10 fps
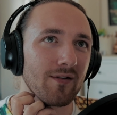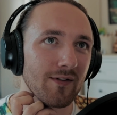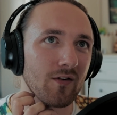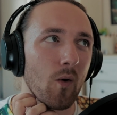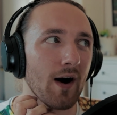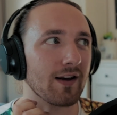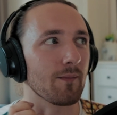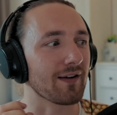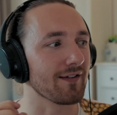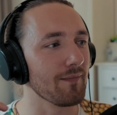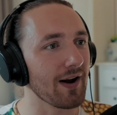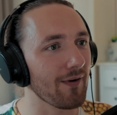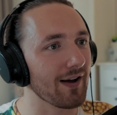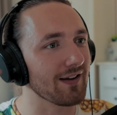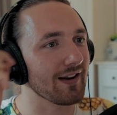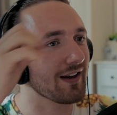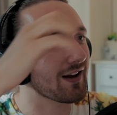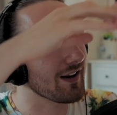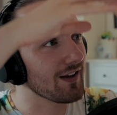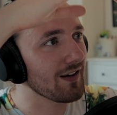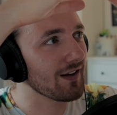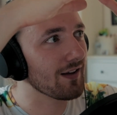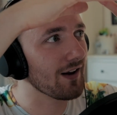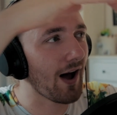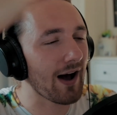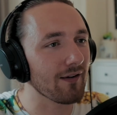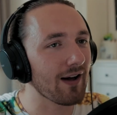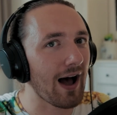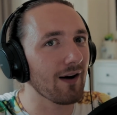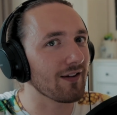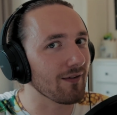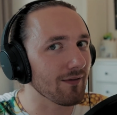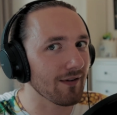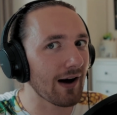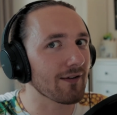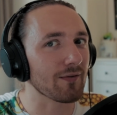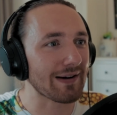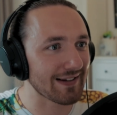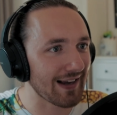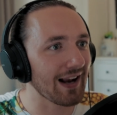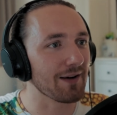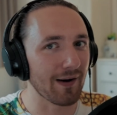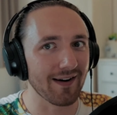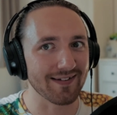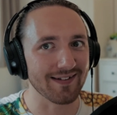one's quite good because in many ways you can. How does one kill a person?